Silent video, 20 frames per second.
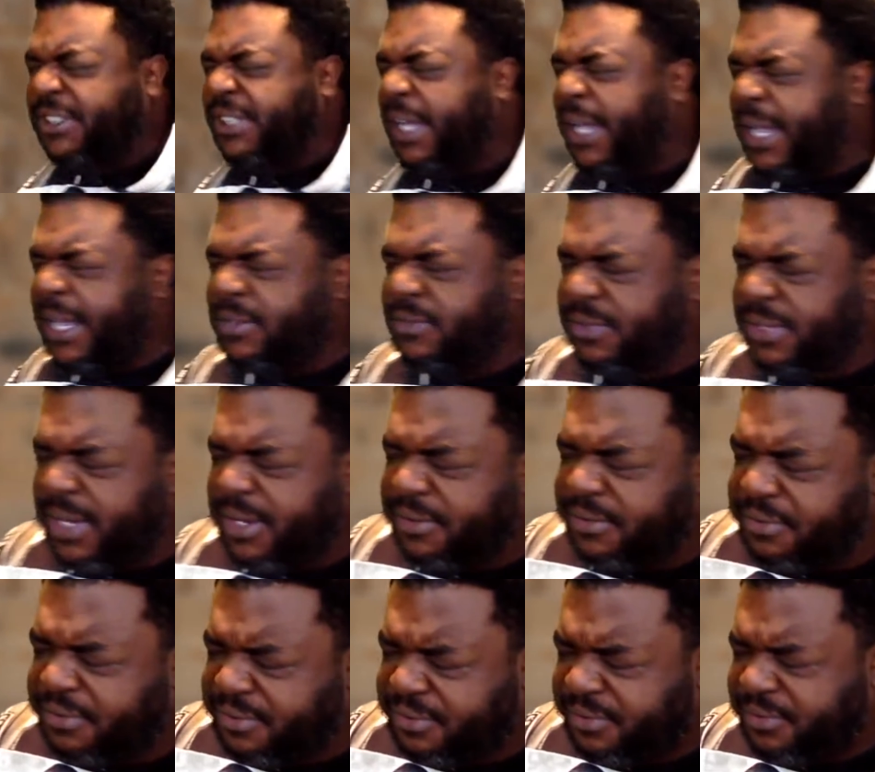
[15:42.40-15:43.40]

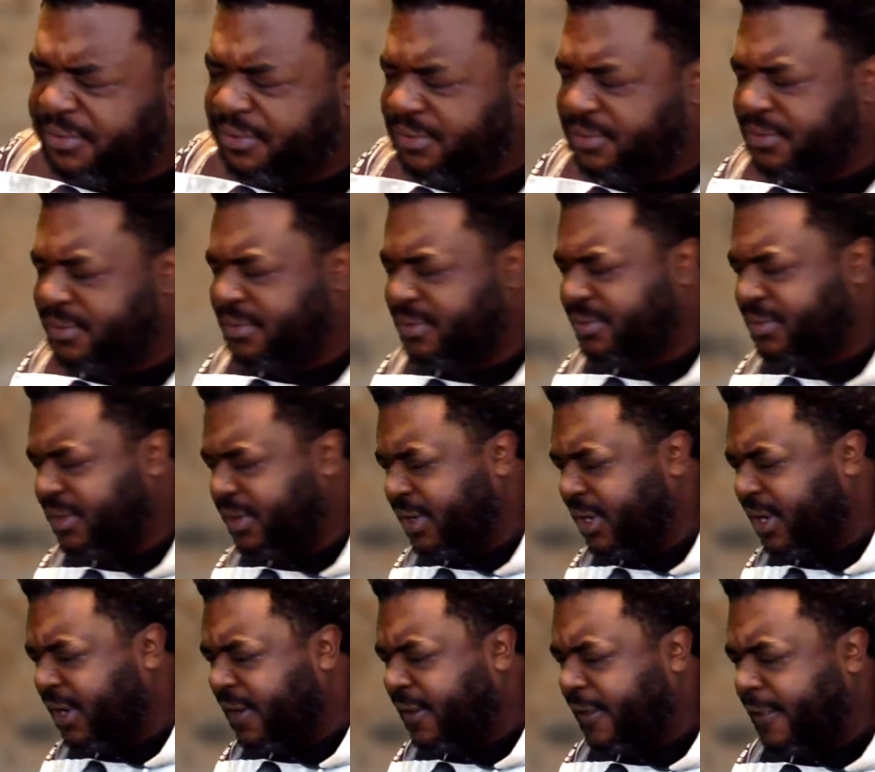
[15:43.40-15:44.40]
Jesus.
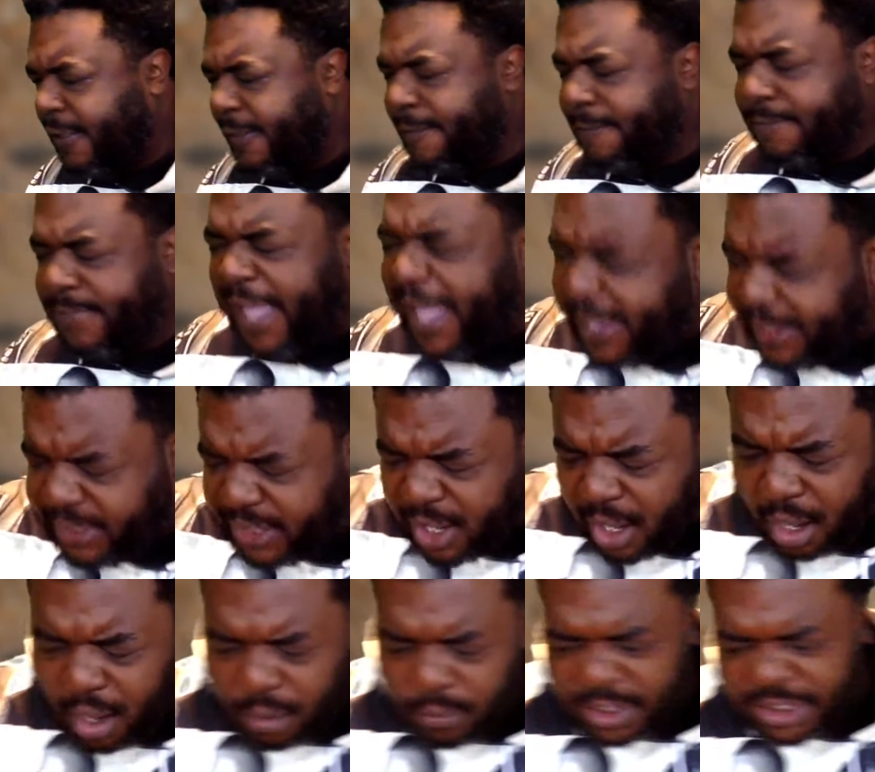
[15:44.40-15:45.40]
Thank
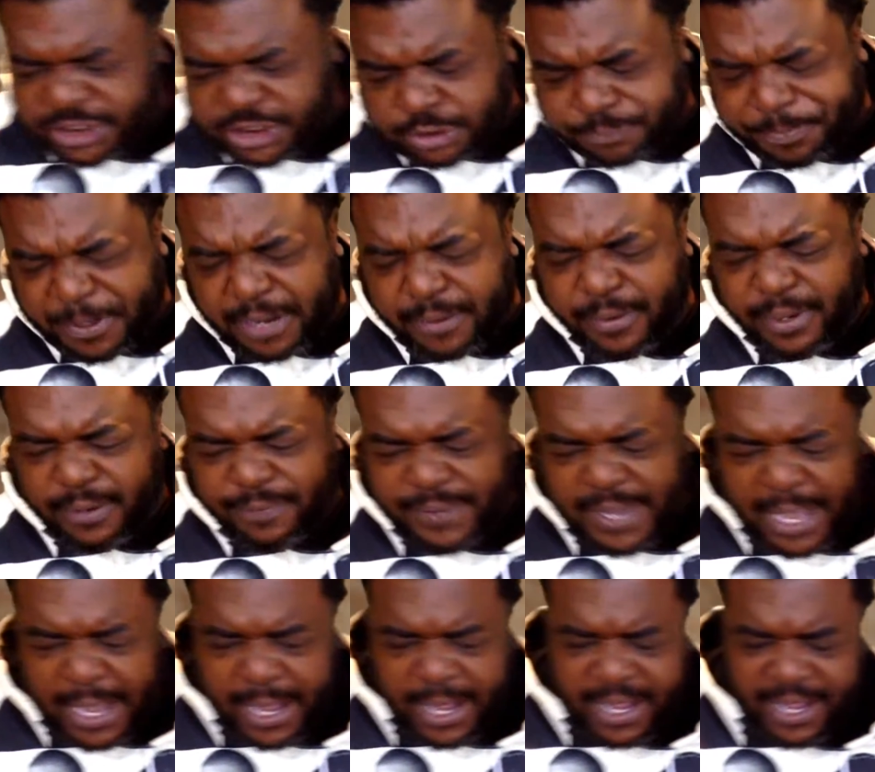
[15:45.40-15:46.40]
you, Holy Spirit of
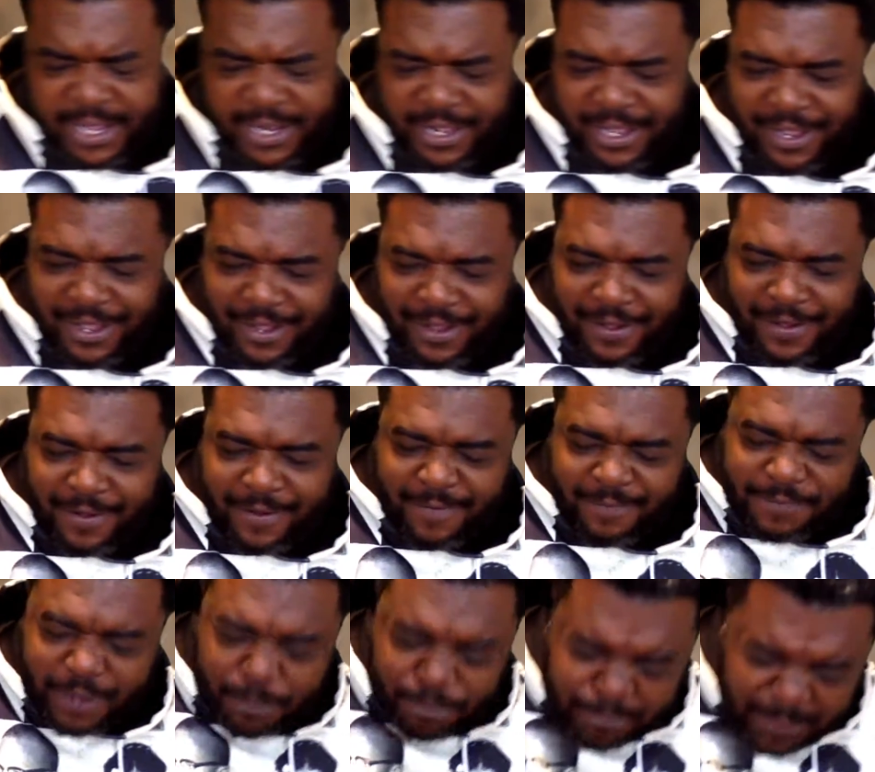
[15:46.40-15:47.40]
God,
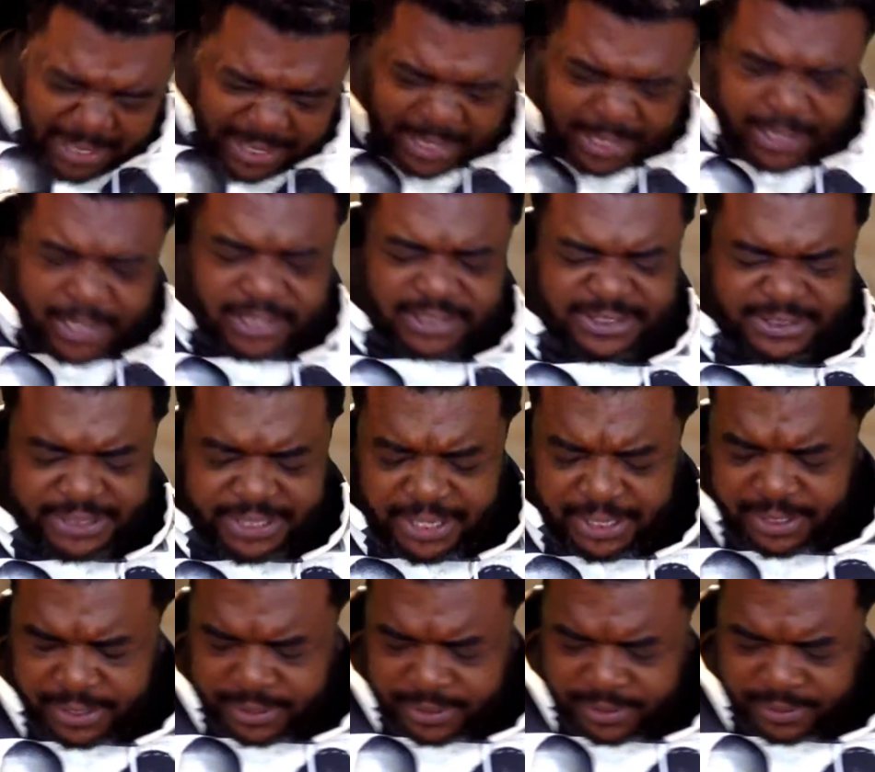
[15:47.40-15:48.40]
for meeting us
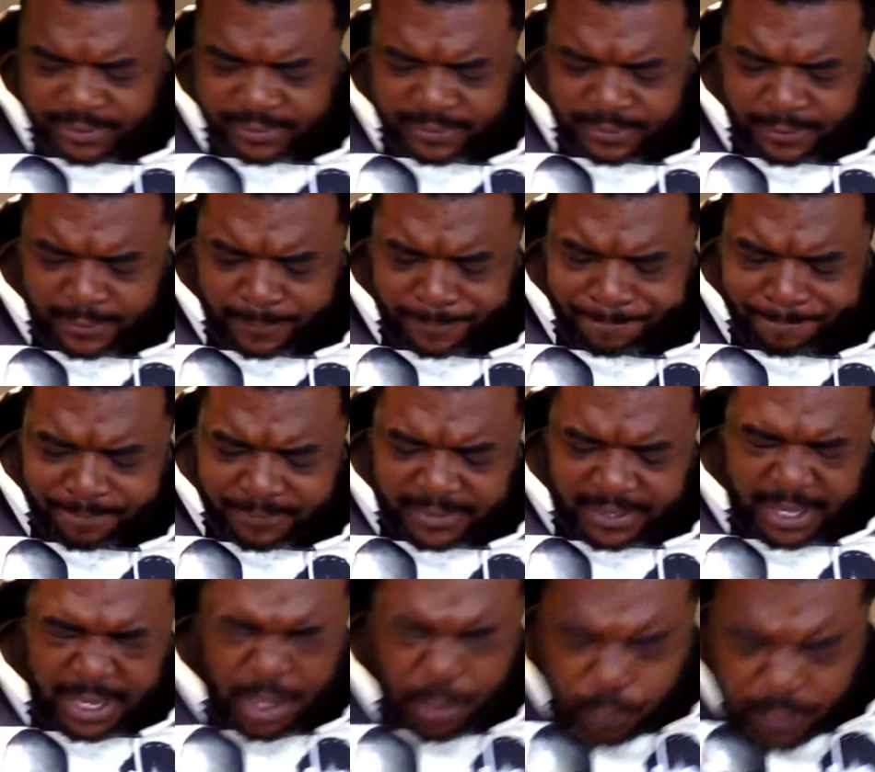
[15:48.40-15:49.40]
here.
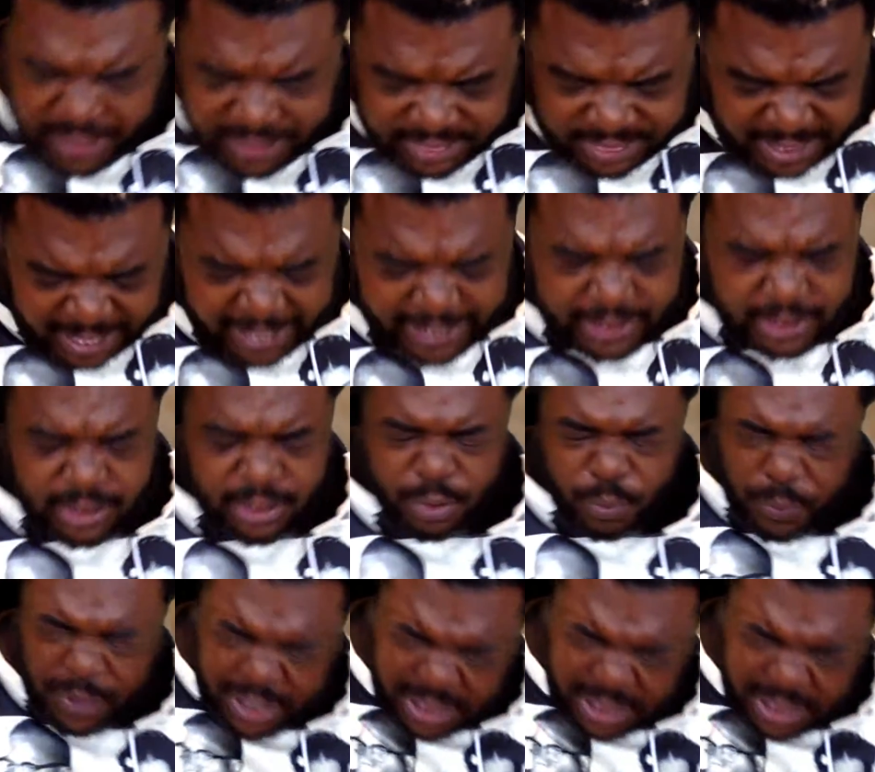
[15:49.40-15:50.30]
And we thank you.